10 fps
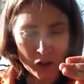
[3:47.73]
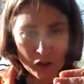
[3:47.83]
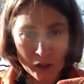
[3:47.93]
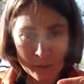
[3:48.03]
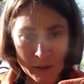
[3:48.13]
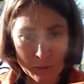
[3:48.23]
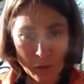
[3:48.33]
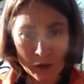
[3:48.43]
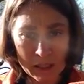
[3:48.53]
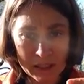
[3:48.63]
should be
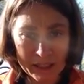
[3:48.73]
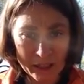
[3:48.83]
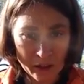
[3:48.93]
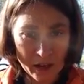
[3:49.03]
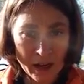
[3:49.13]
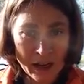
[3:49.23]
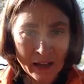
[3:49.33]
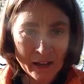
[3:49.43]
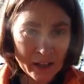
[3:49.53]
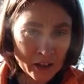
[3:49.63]
more clear.
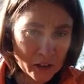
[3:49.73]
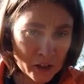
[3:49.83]
You